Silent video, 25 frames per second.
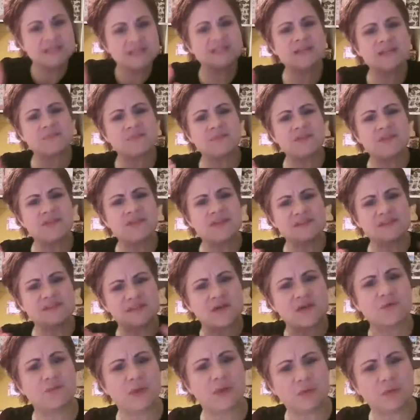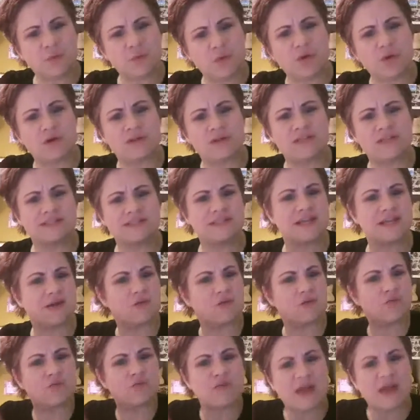Something that's a reward, that's like
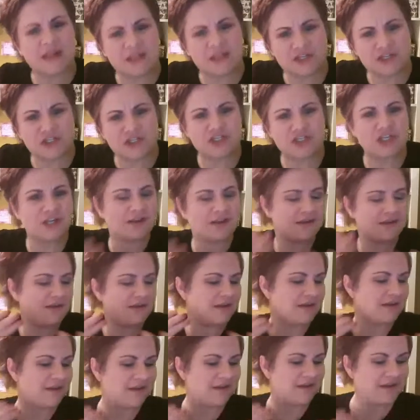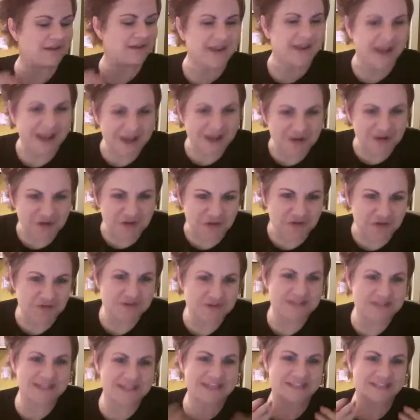a relishing, I
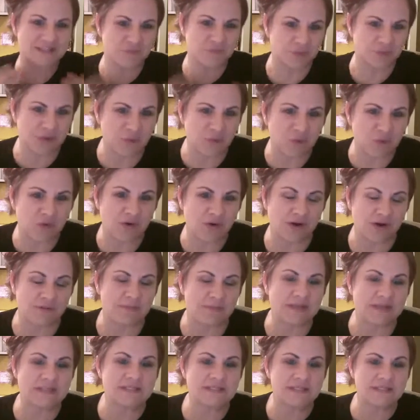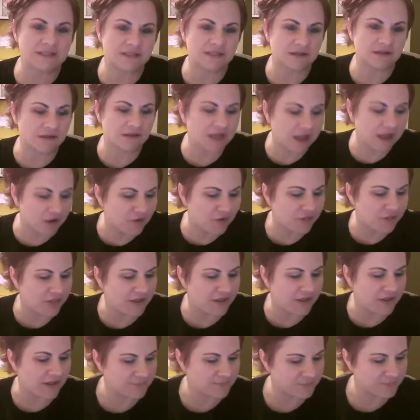earned this reward, but it's still
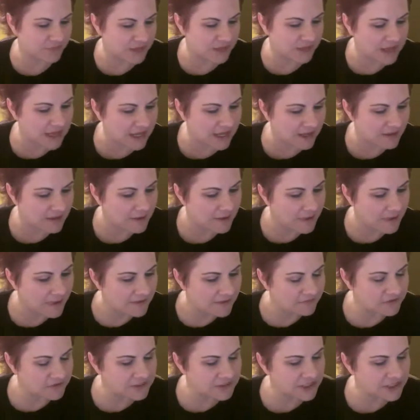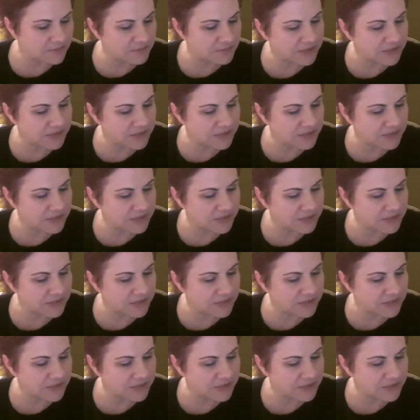healthy, okay? For some